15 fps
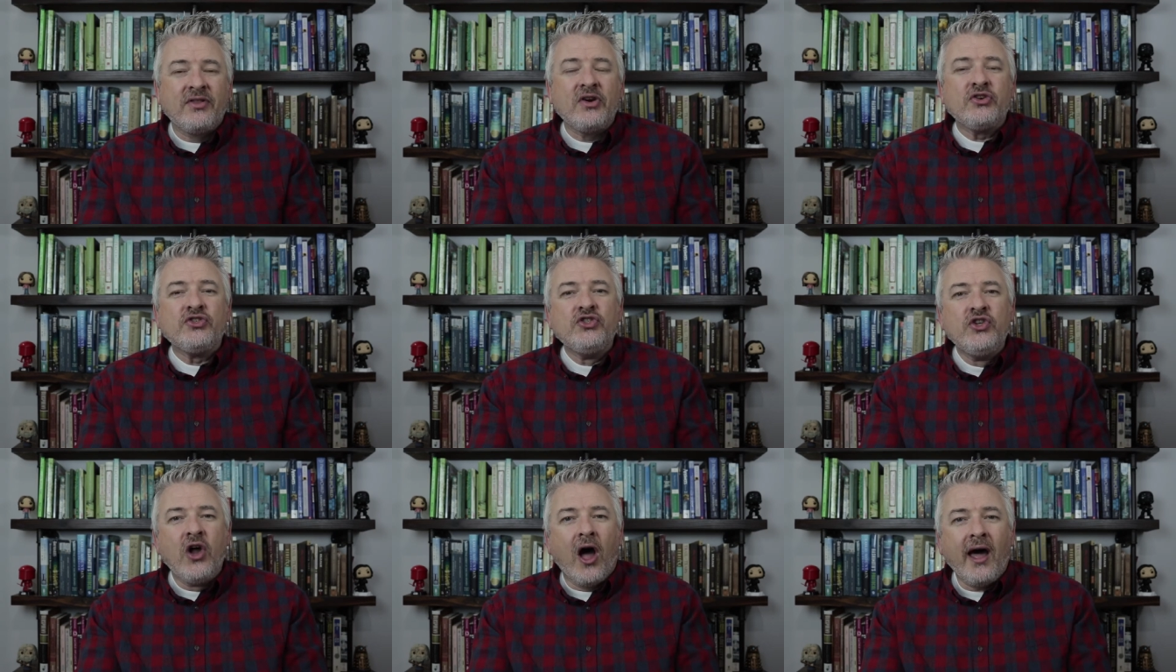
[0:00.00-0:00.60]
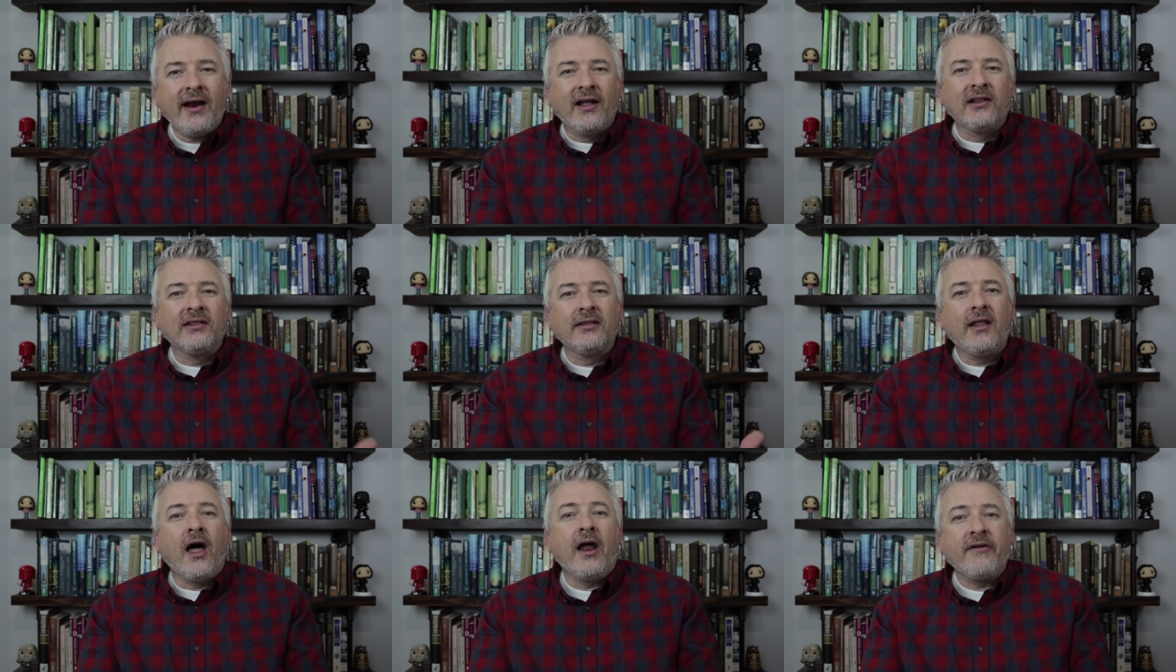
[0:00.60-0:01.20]
There's not a
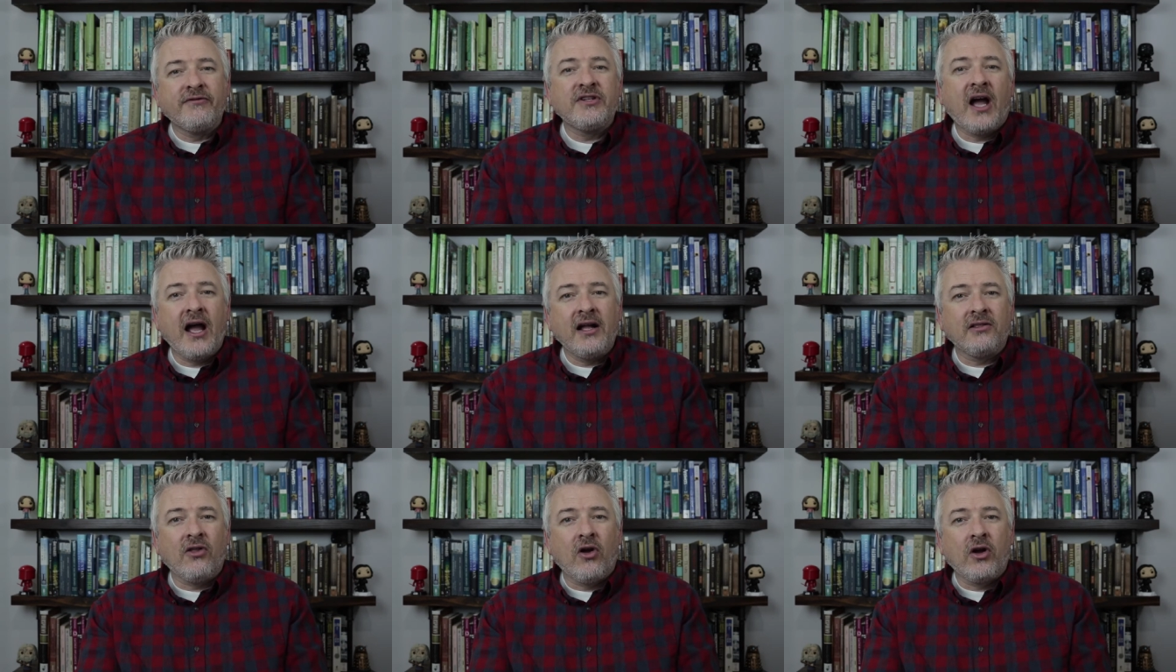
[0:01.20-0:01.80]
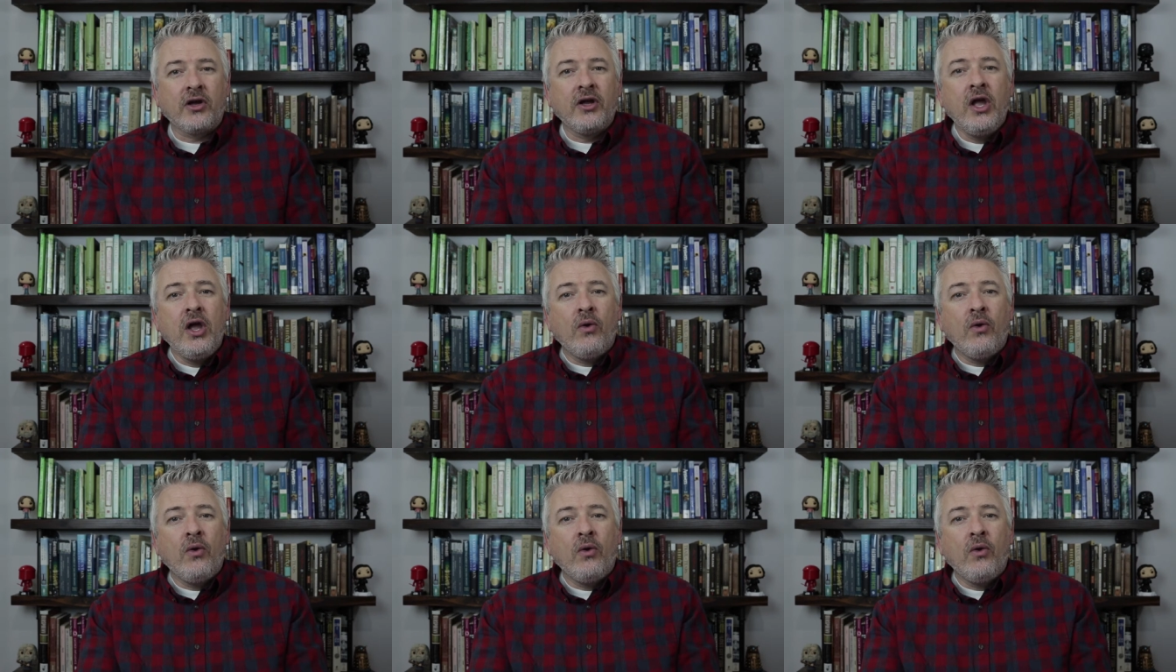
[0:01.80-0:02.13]
lot of dialogue.